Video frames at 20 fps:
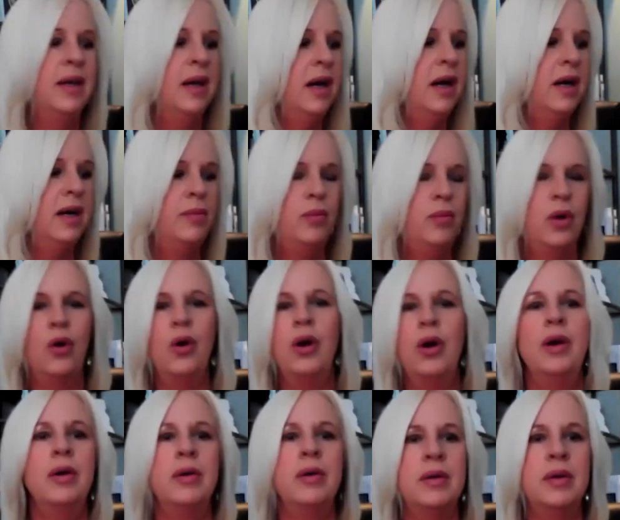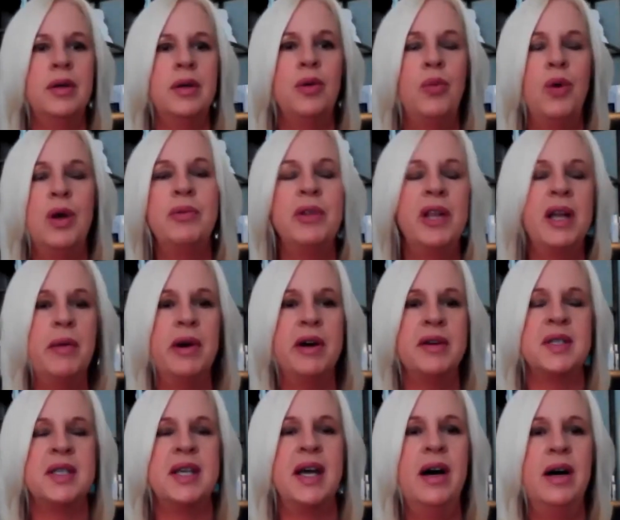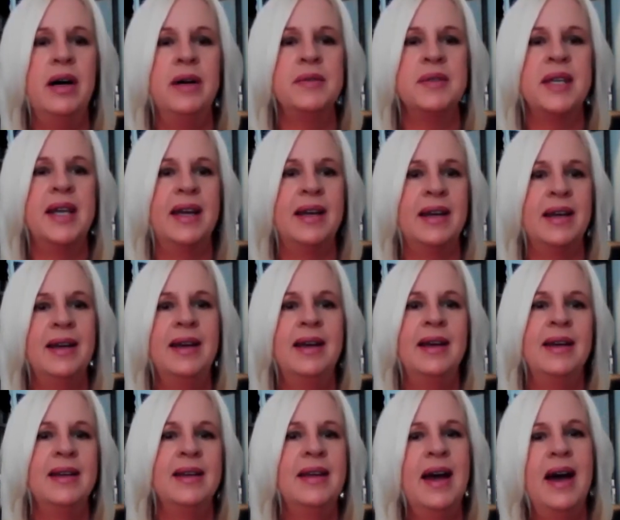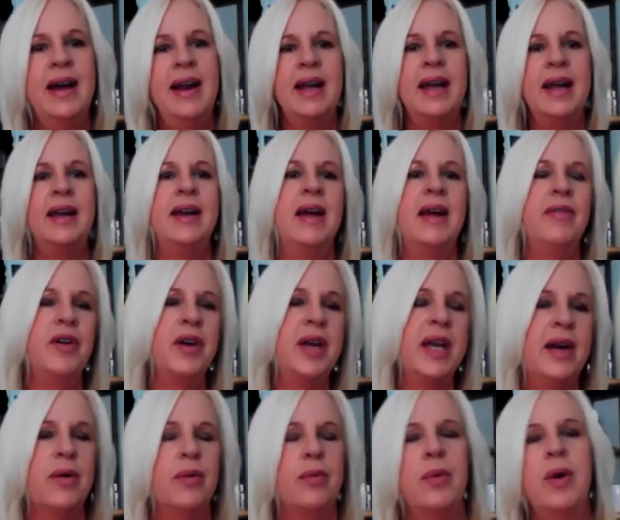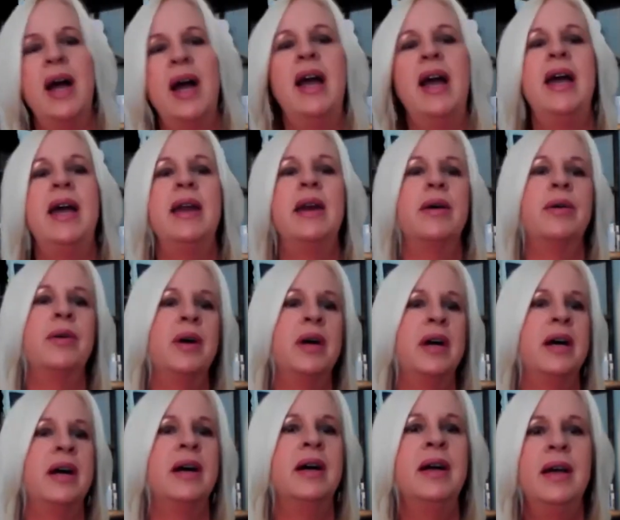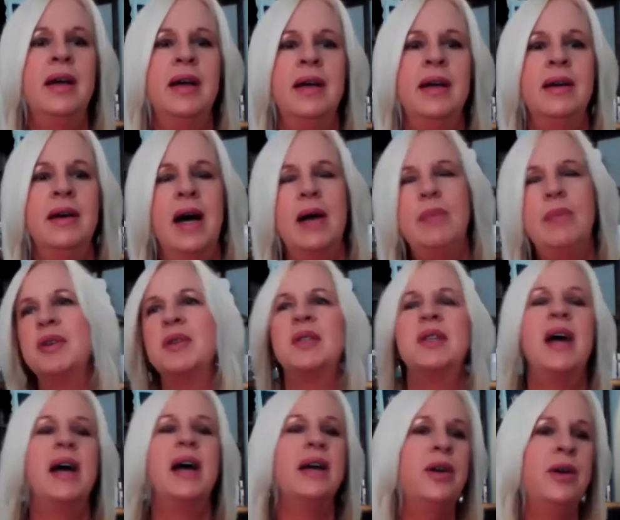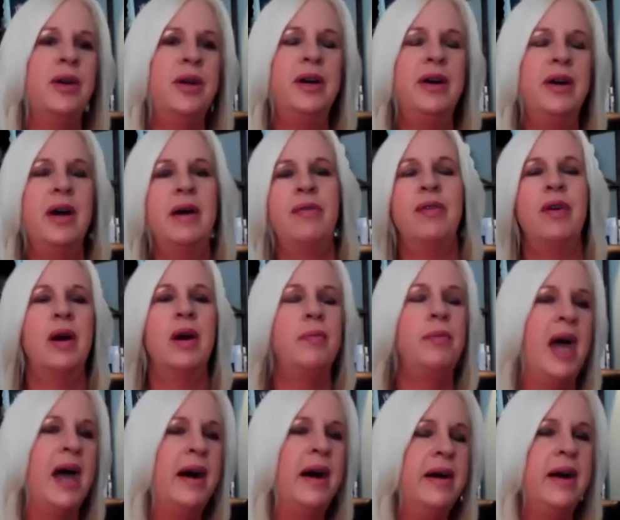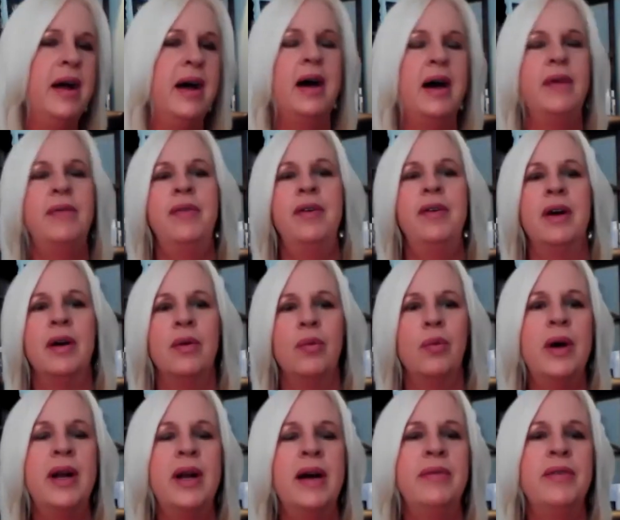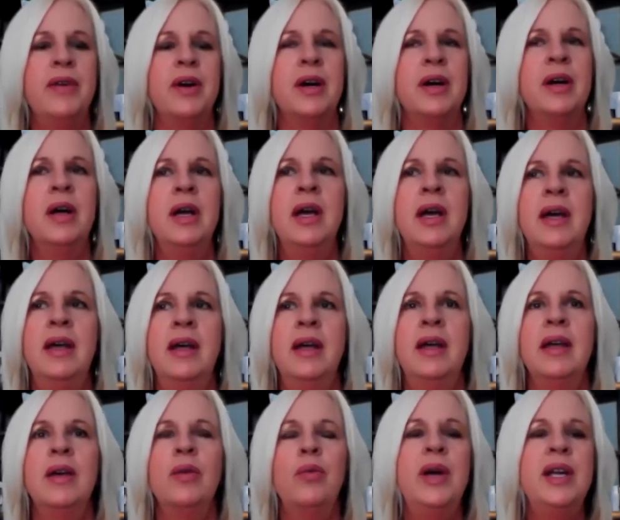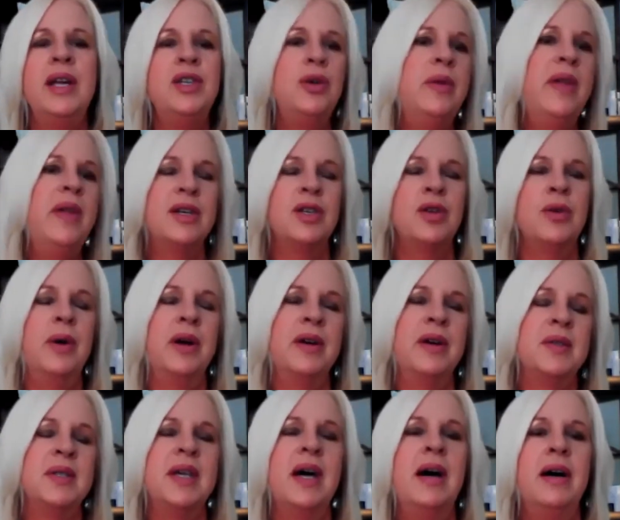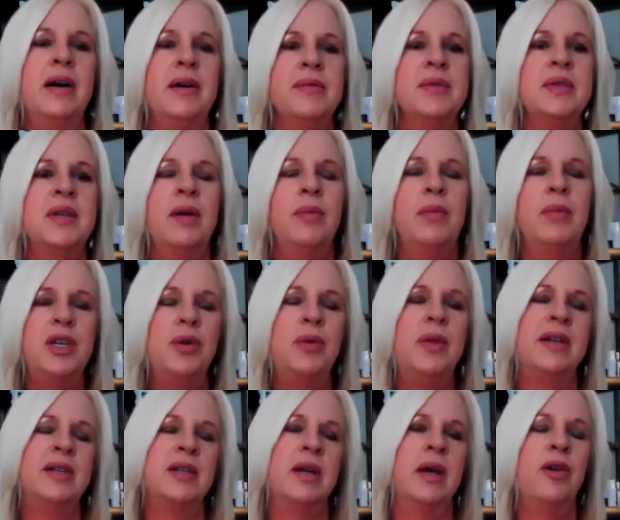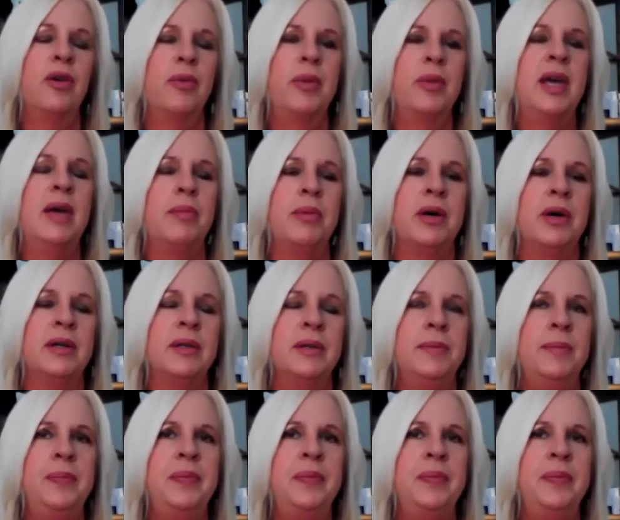um, or we blame ourselves like god i can never get it right or i'm just not good enough or i'm not enough or whatever we do that to ourselves and we do that to other people